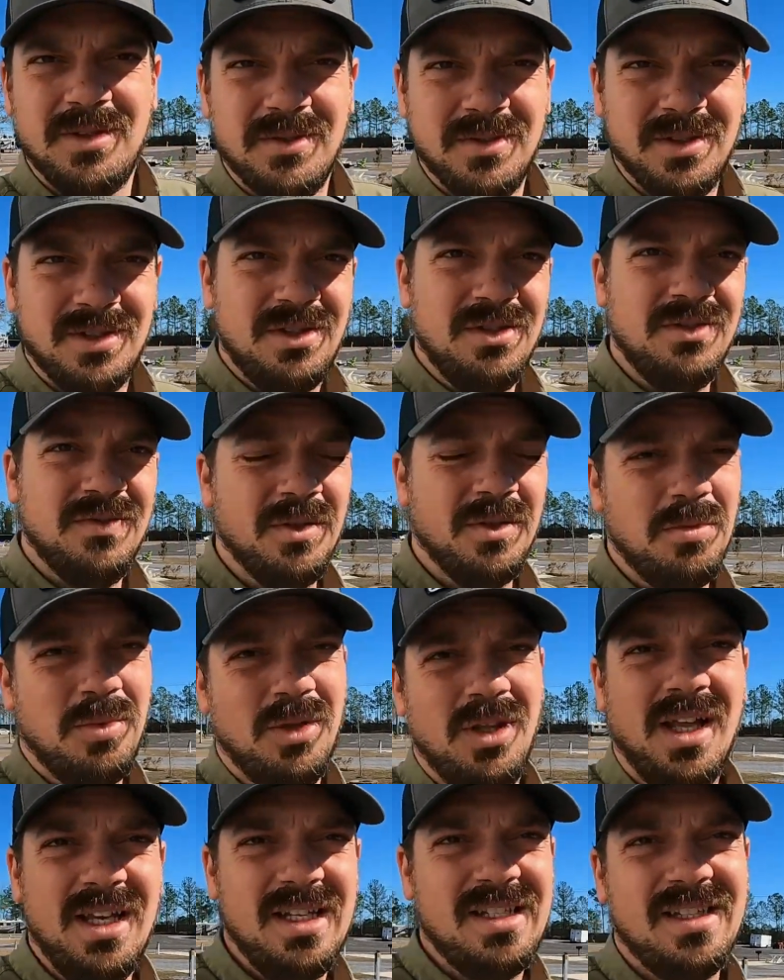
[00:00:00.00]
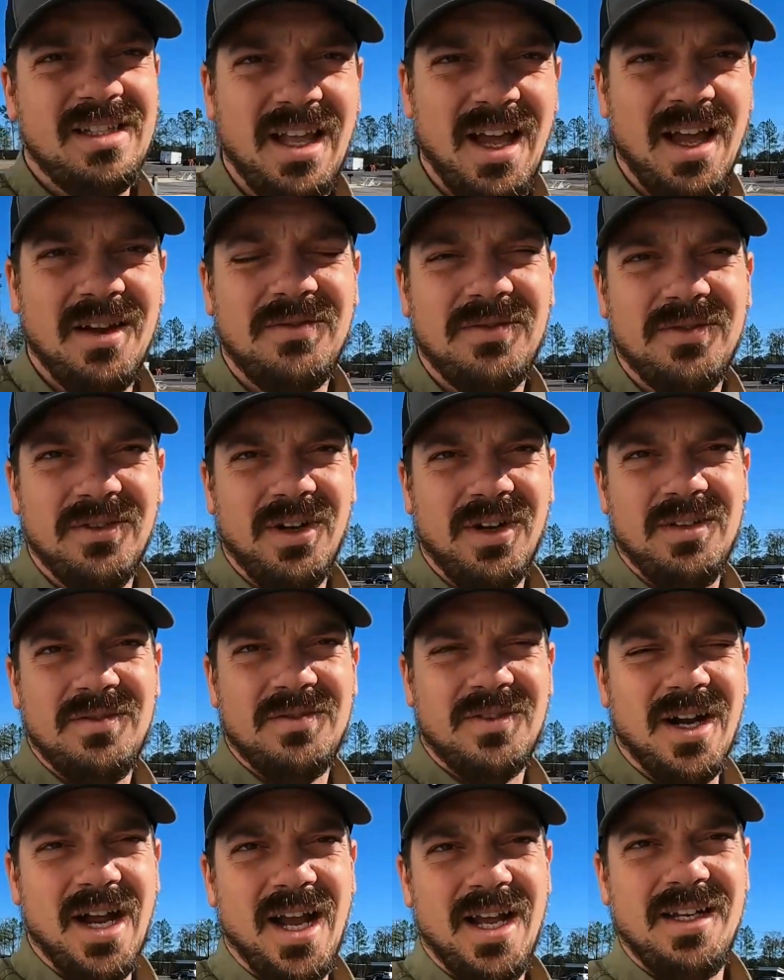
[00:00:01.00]
going to replace that front
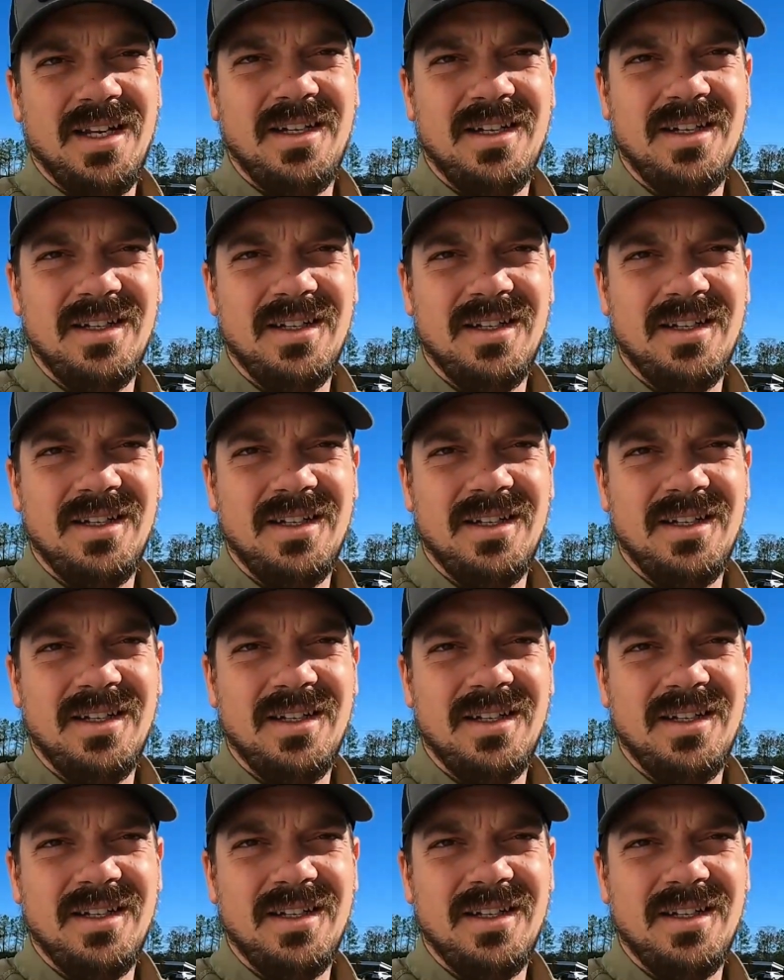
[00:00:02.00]
right